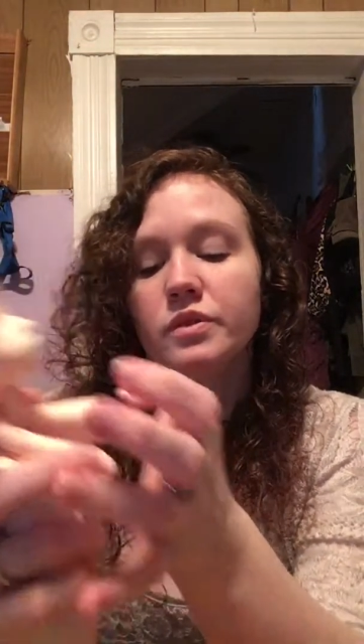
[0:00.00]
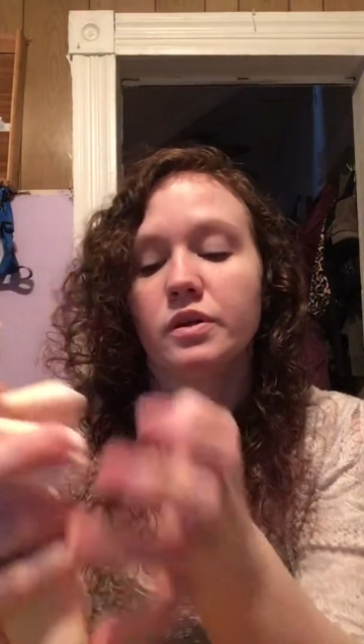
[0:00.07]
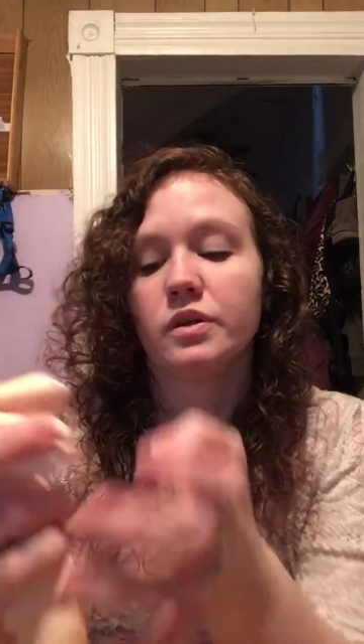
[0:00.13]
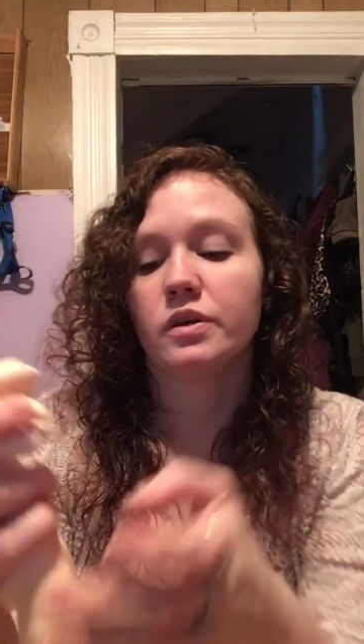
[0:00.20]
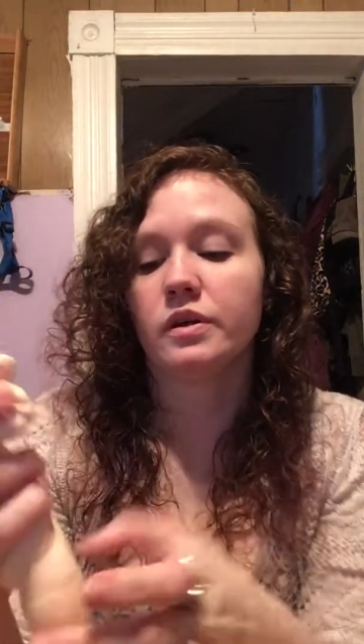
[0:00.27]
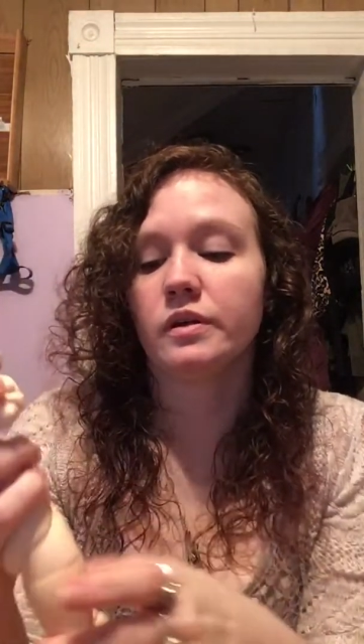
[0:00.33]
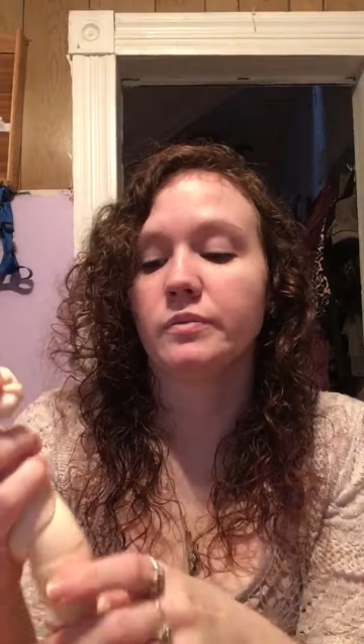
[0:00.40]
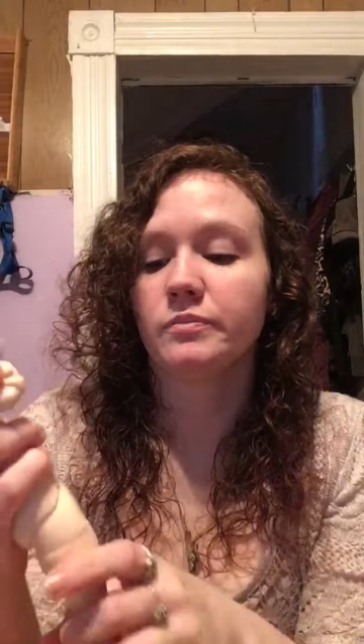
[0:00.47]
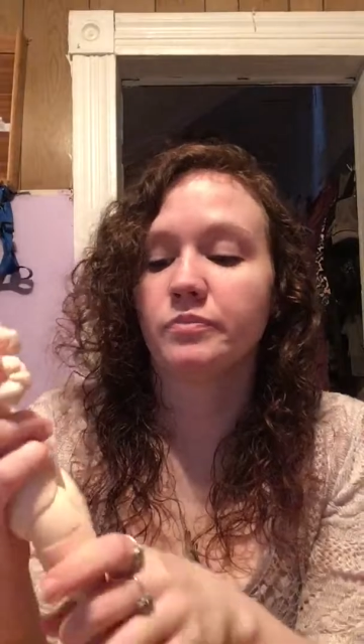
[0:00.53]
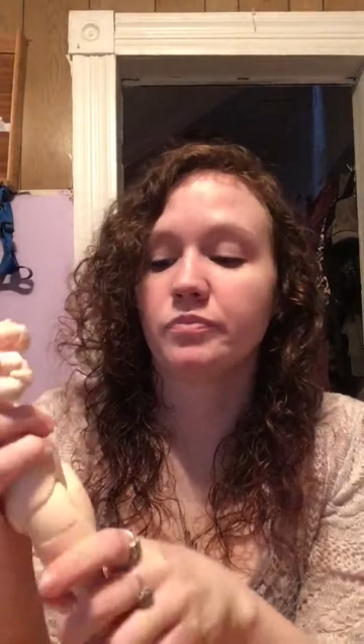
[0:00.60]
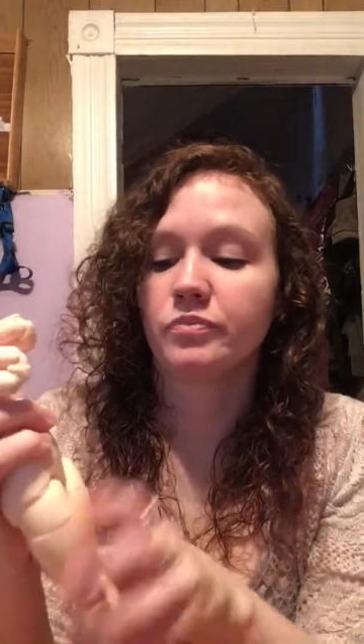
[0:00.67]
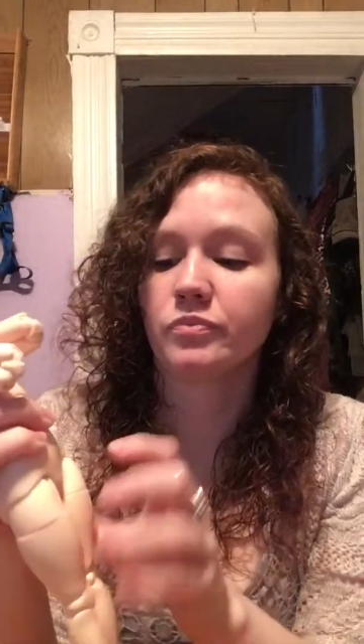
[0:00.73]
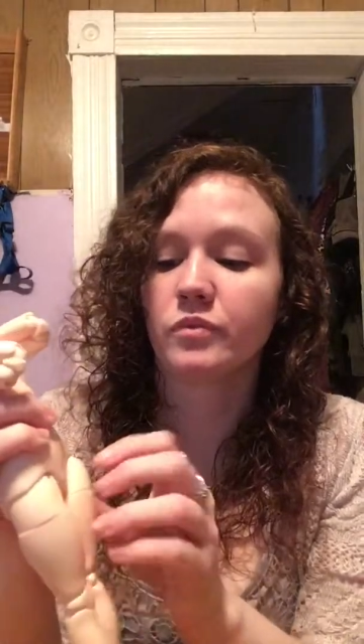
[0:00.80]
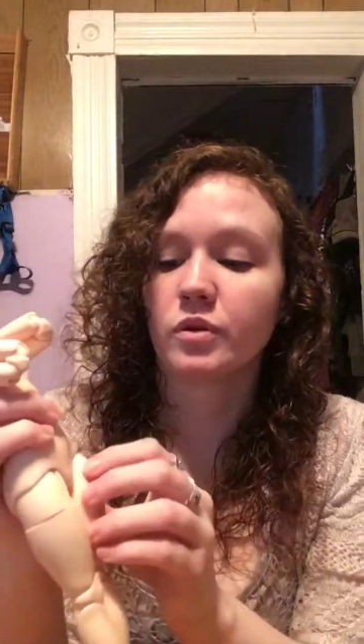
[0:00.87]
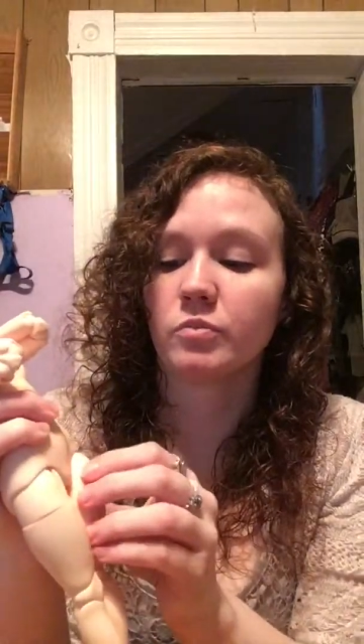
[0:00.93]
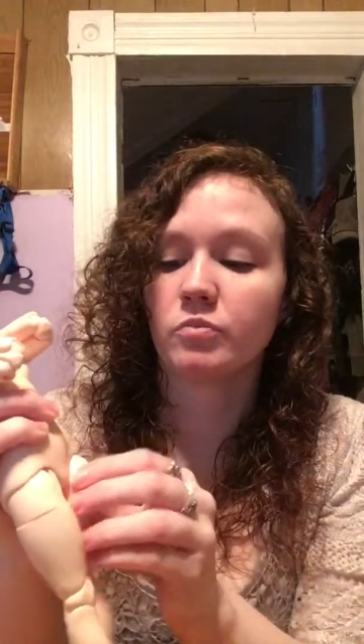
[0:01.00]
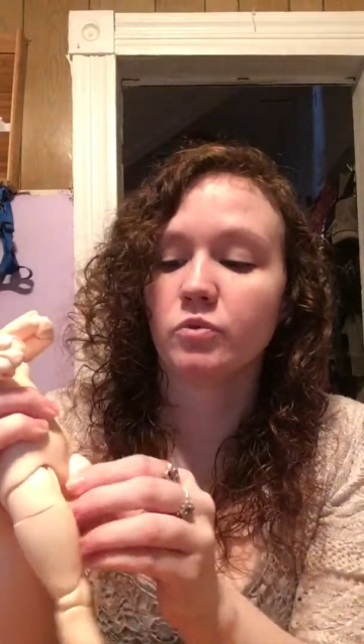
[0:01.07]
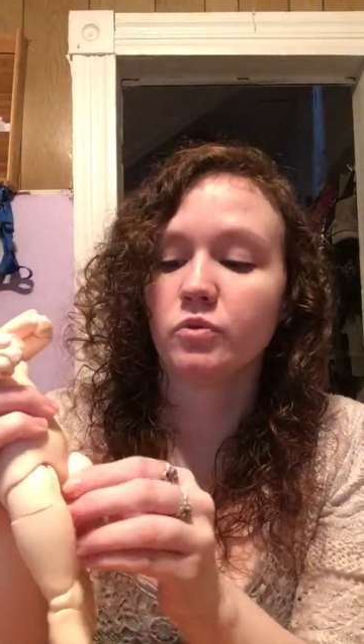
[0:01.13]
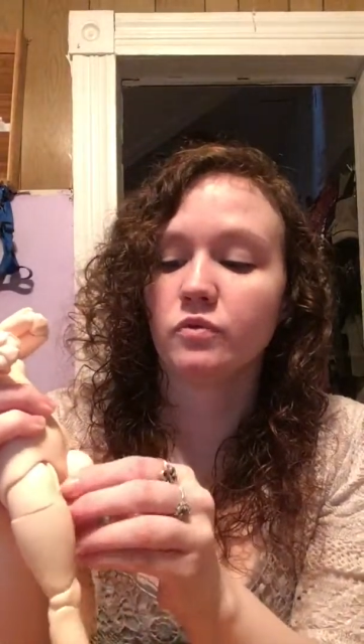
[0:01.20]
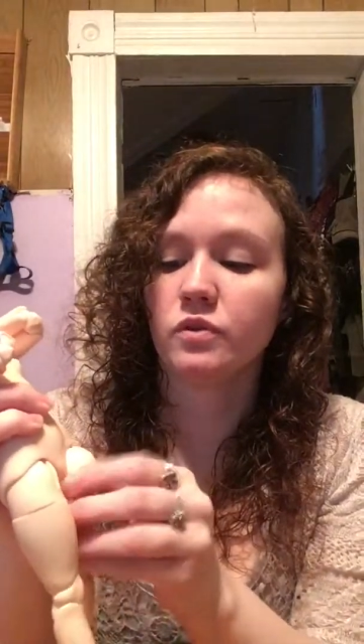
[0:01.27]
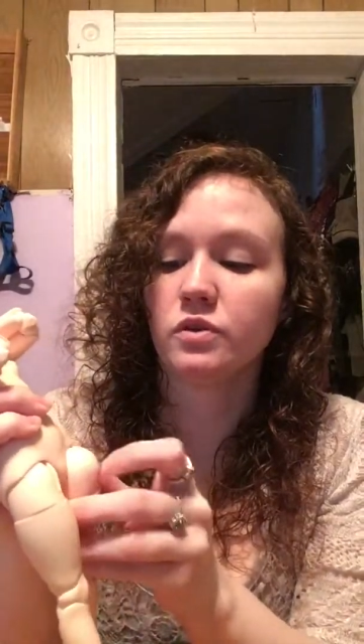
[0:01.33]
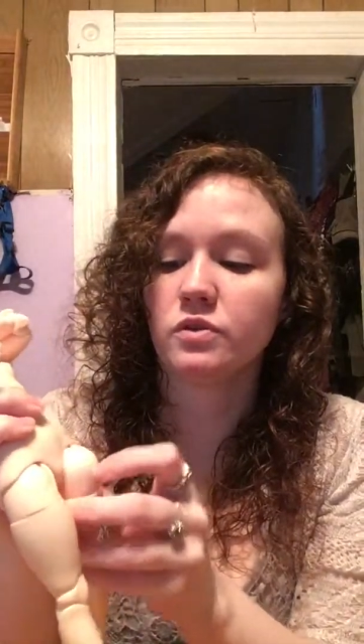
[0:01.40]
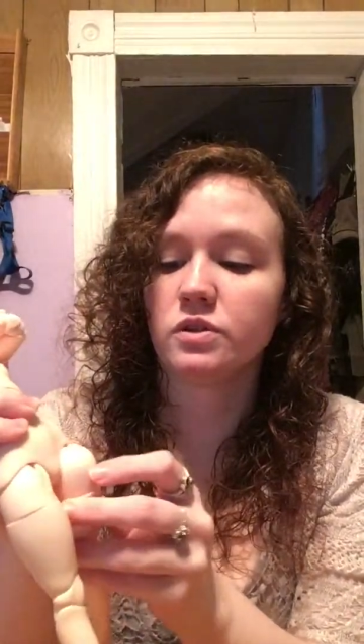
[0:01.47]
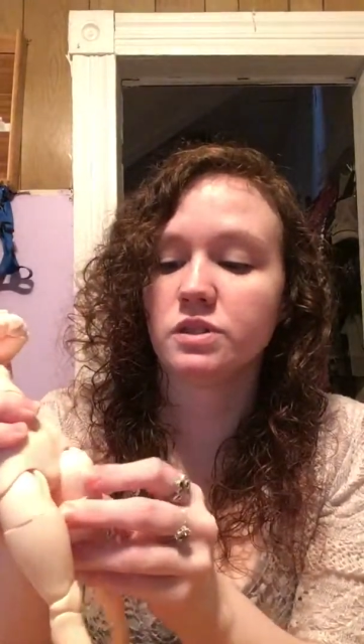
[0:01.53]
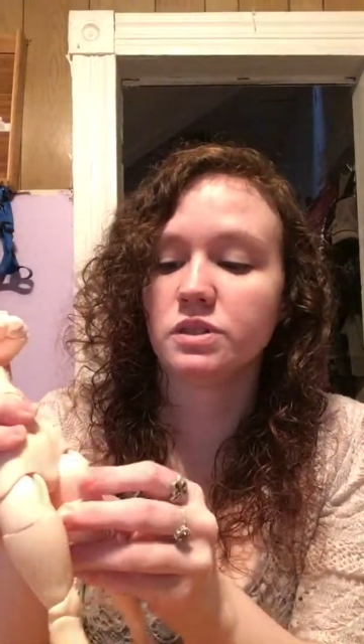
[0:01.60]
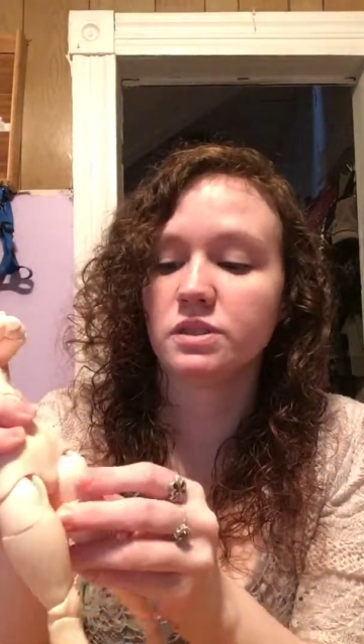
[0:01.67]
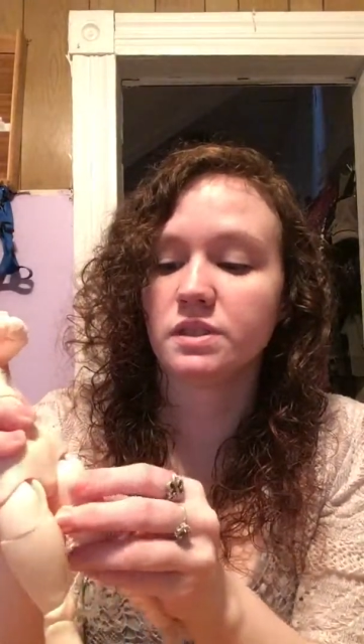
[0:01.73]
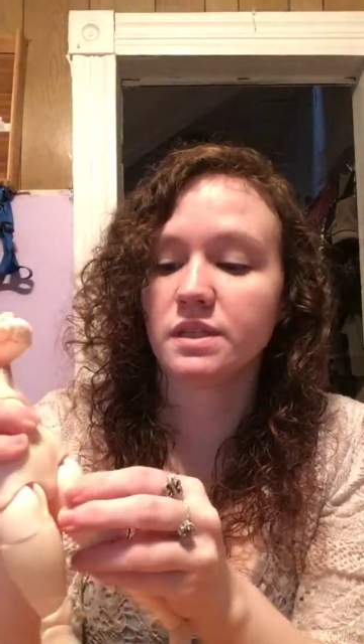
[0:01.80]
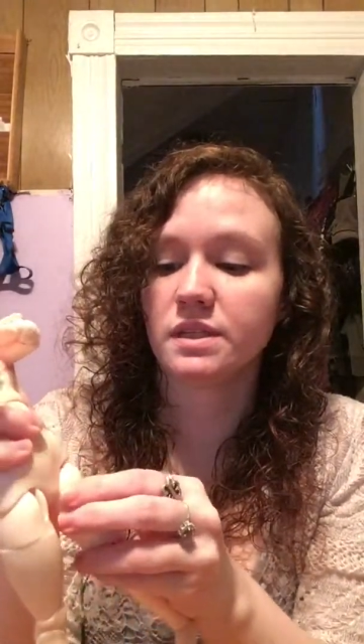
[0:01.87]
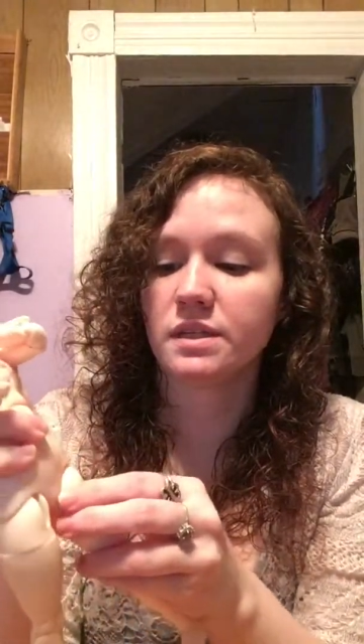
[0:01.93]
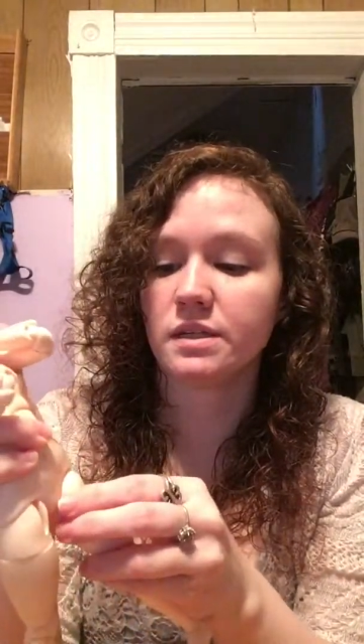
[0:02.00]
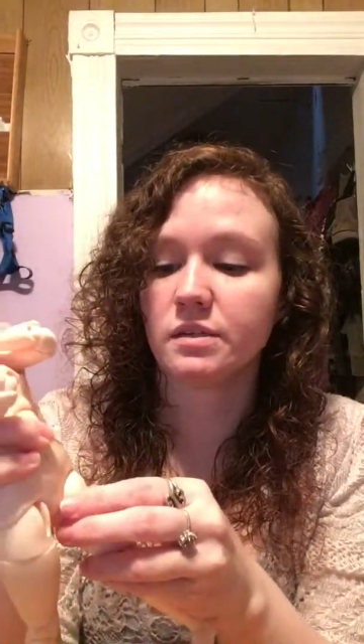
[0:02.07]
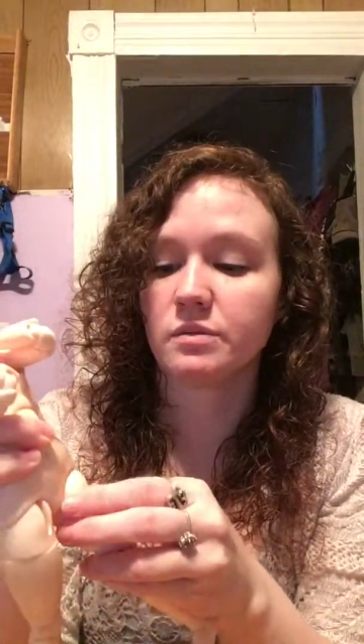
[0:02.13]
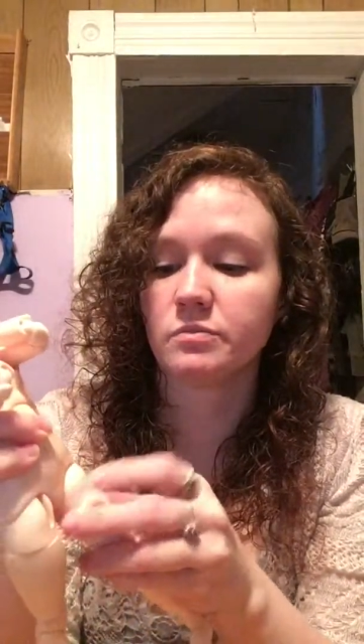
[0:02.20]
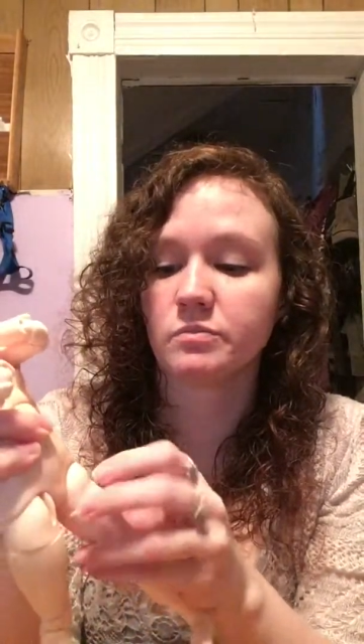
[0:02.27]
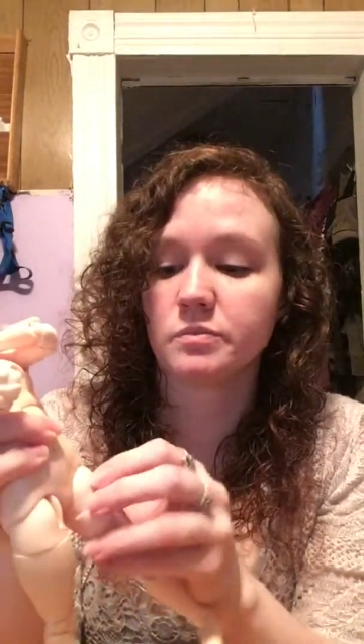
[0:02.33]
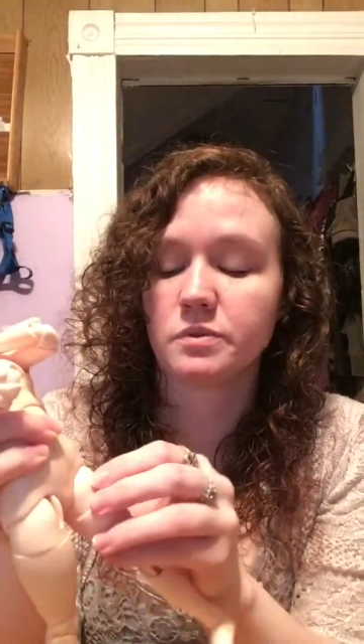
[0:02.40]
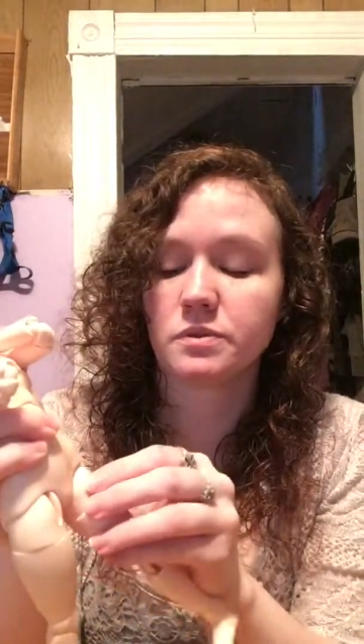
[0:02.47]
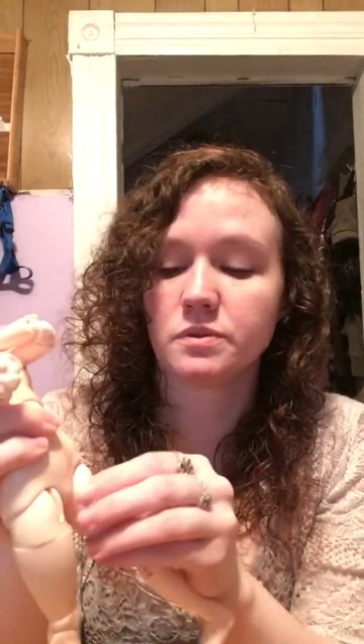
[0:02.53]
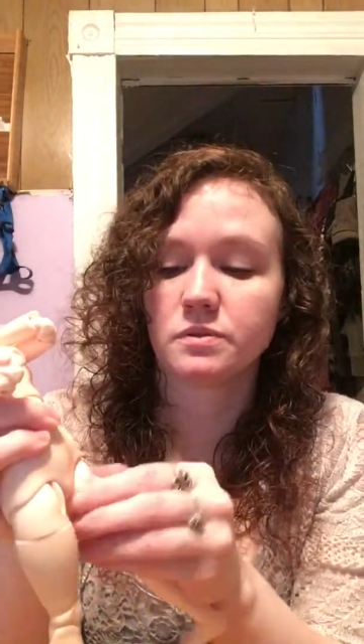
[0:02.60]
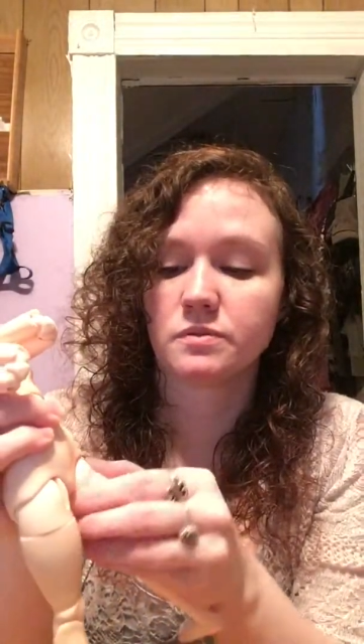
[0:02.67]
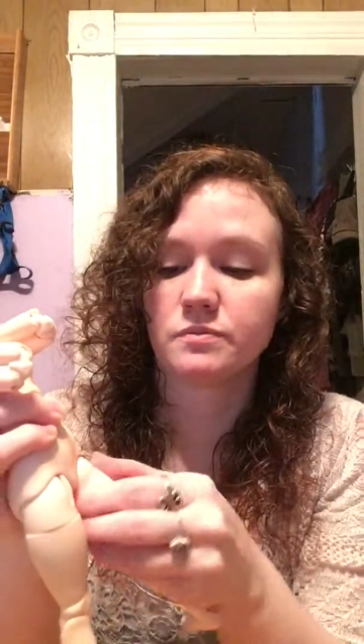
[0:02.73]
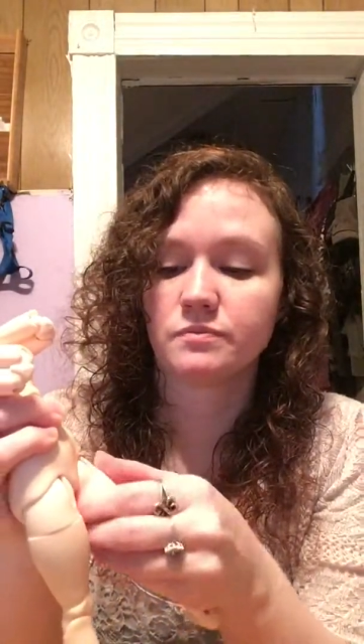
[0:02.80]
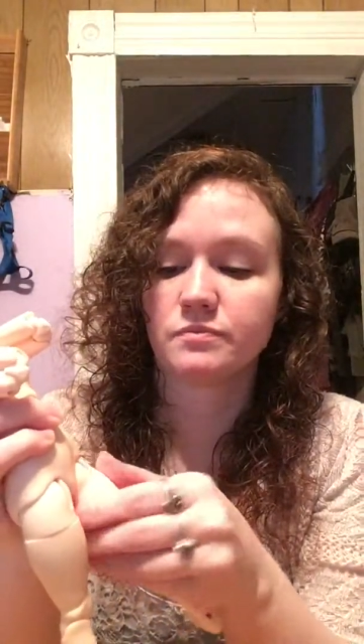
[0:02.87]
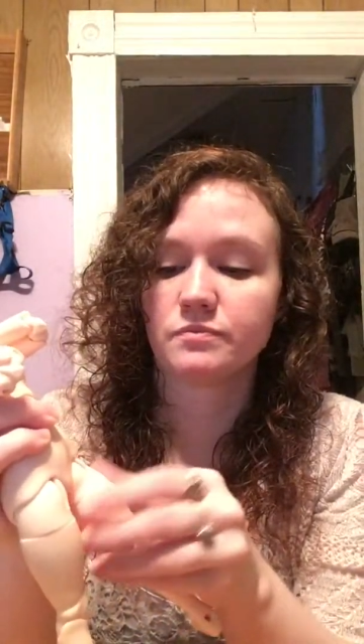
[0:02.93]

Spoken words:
Alright, moving on to the hips.